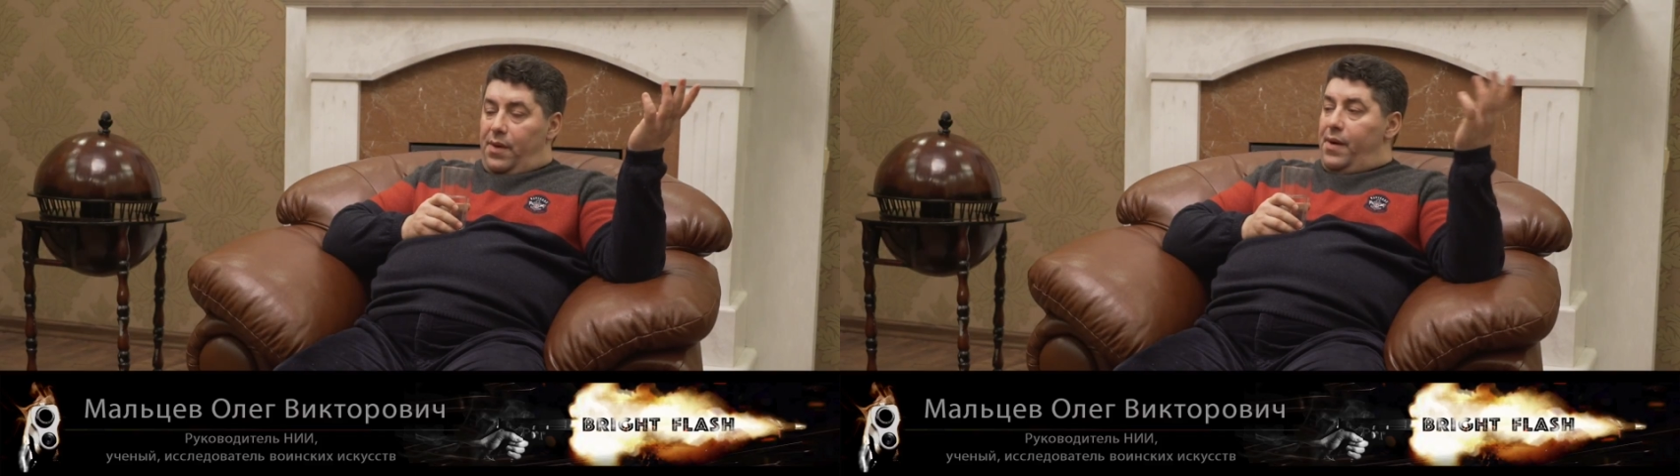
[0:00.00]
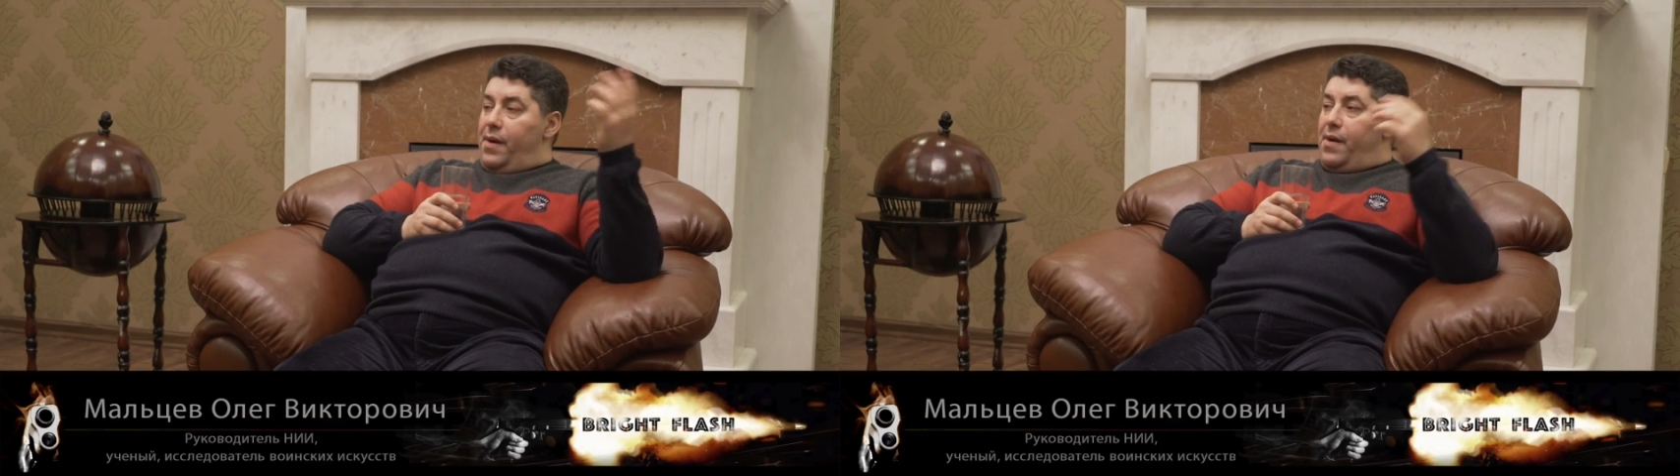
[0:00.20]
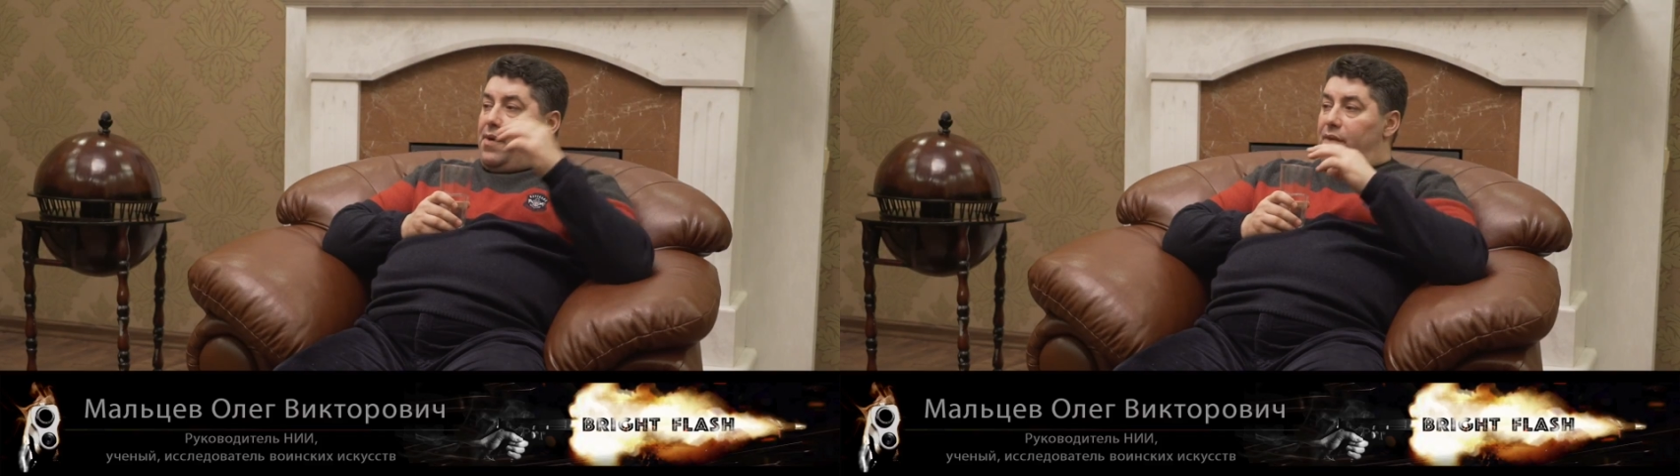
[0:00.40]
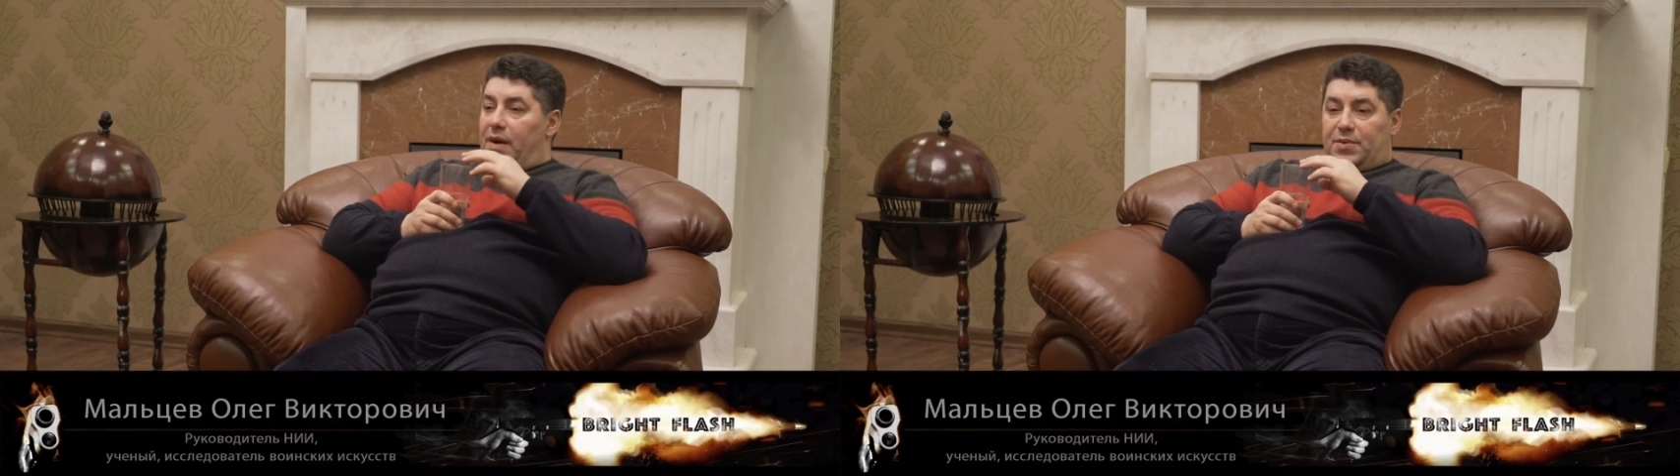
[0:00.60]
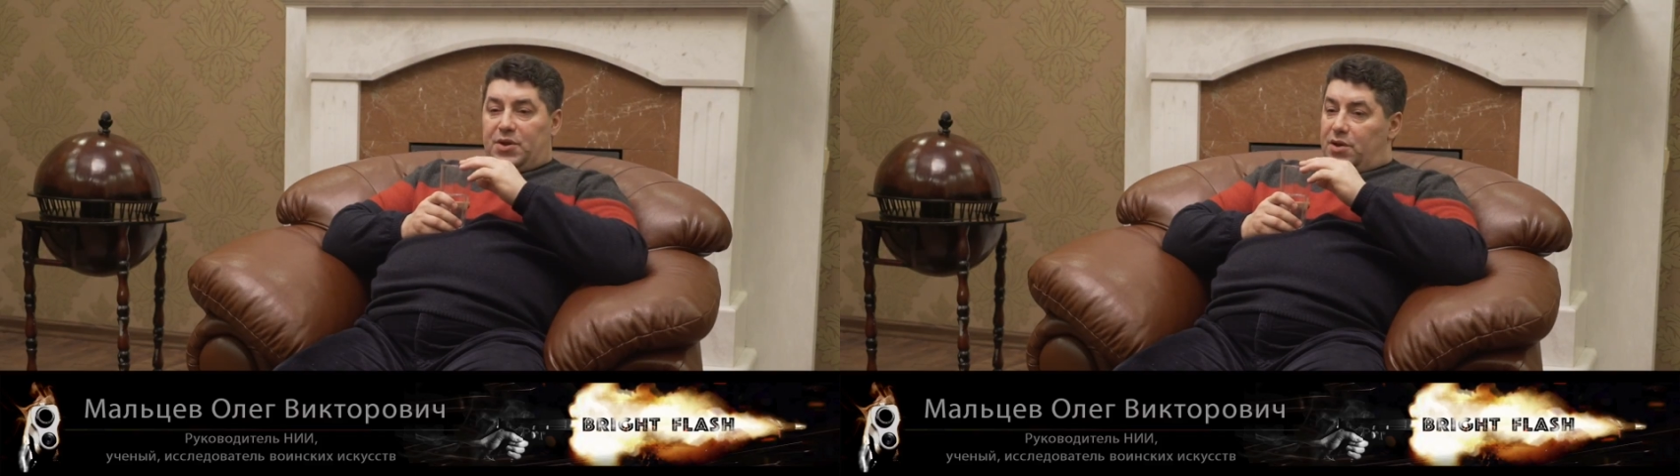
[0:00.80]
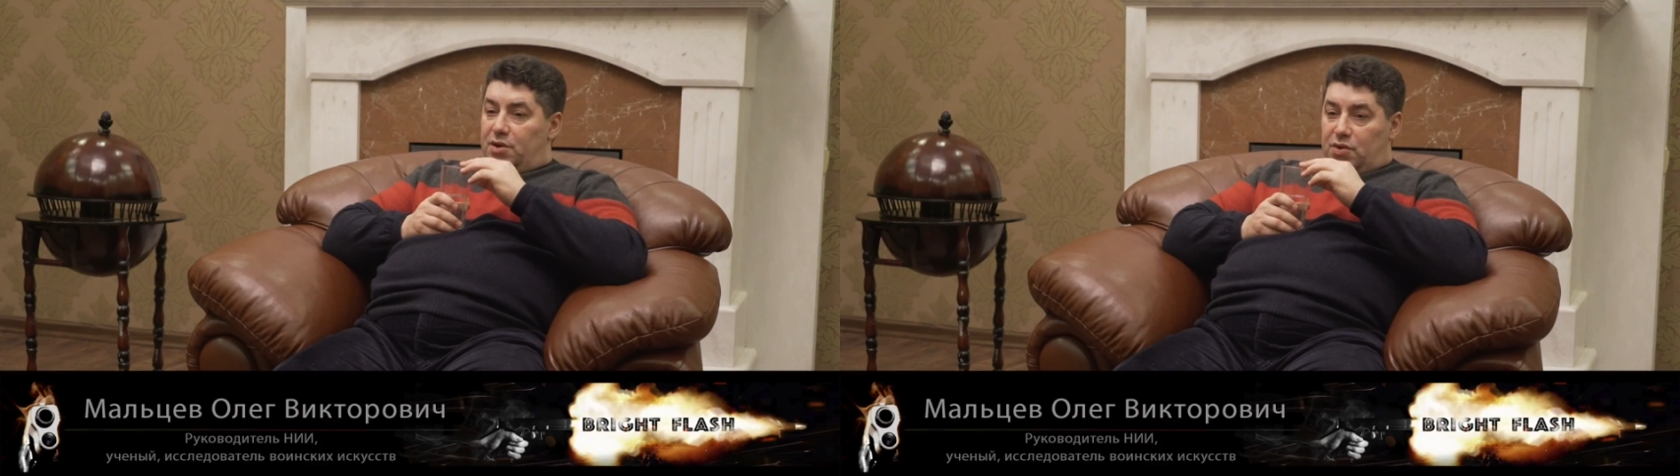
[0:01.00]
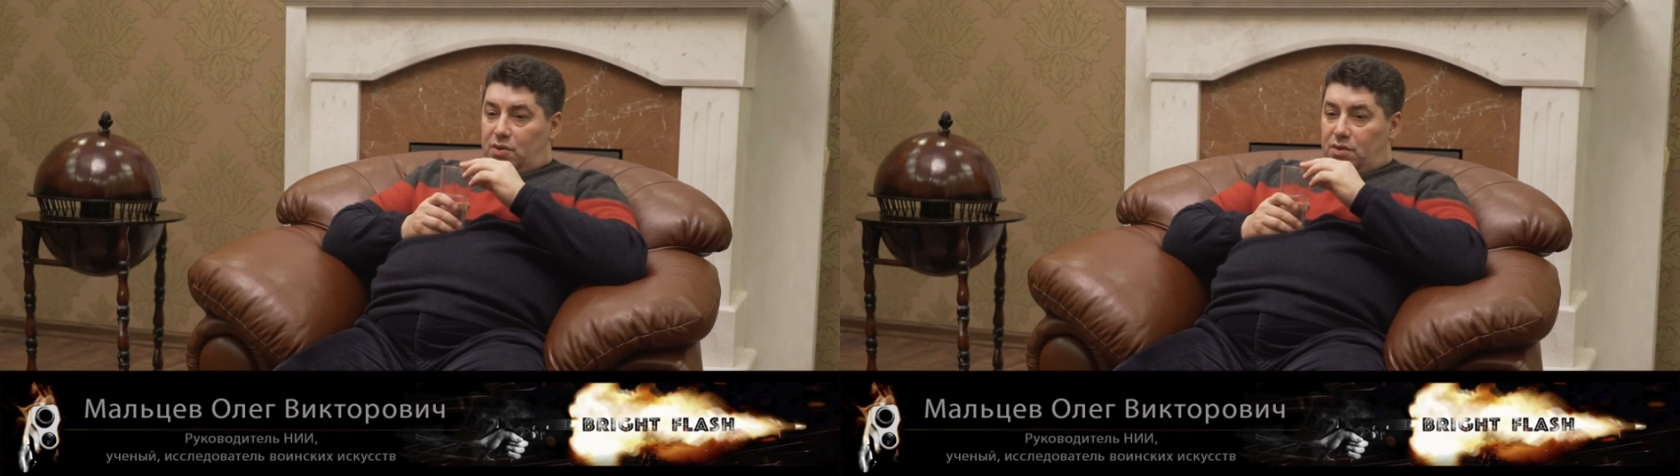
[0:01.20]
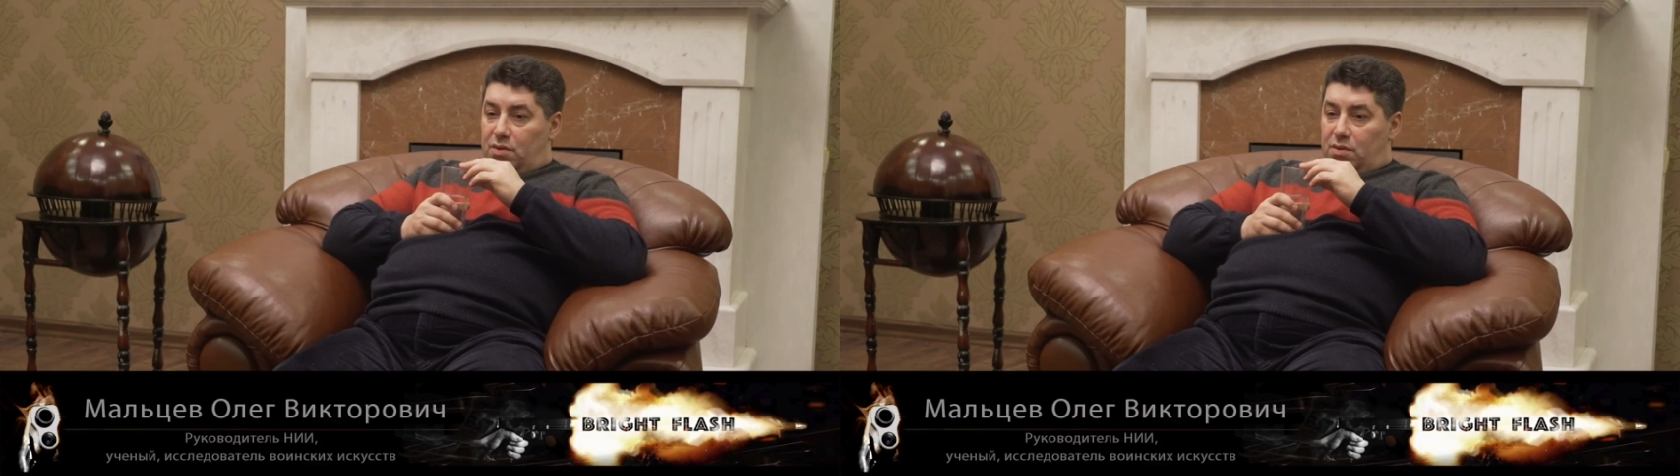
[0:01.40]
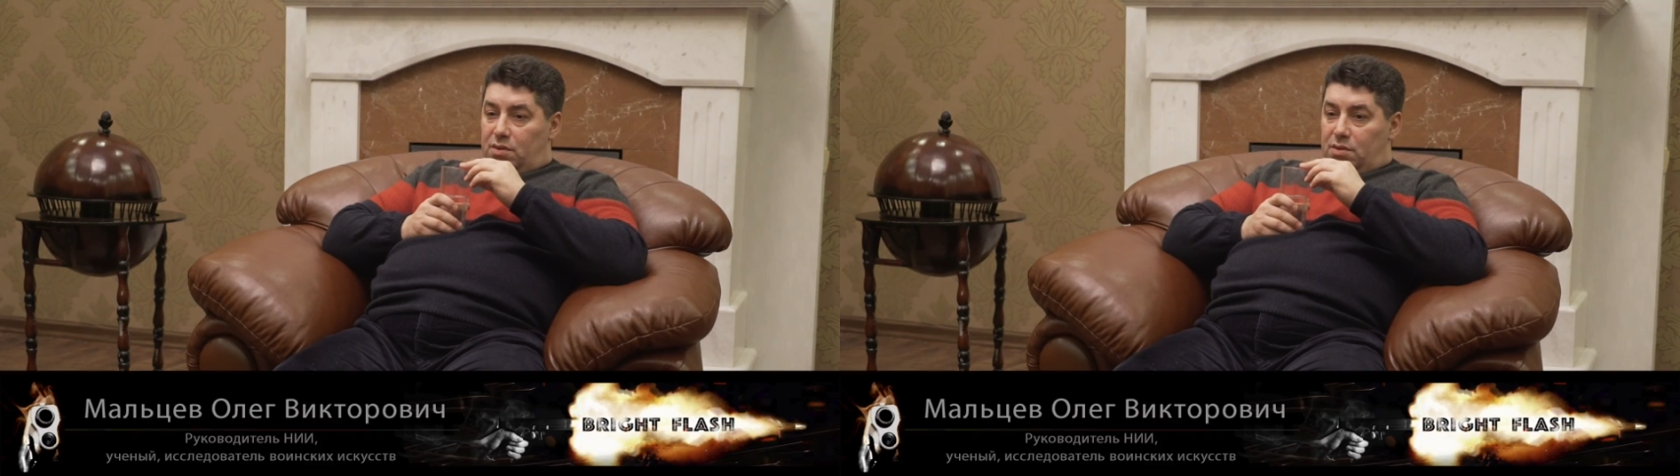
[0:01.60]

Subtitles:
In case he knows nothing,